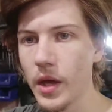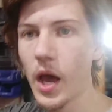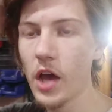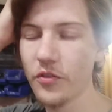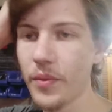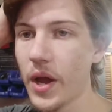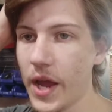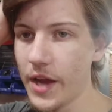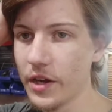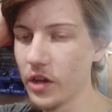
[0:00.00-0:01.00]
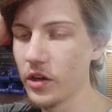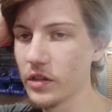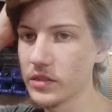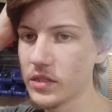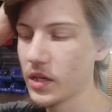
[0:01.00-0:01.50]
Half my head
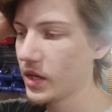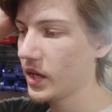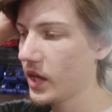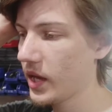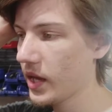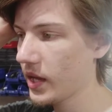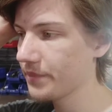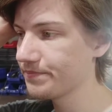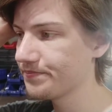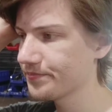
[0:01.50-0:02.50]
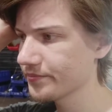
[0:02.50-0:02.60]
hurts. I'm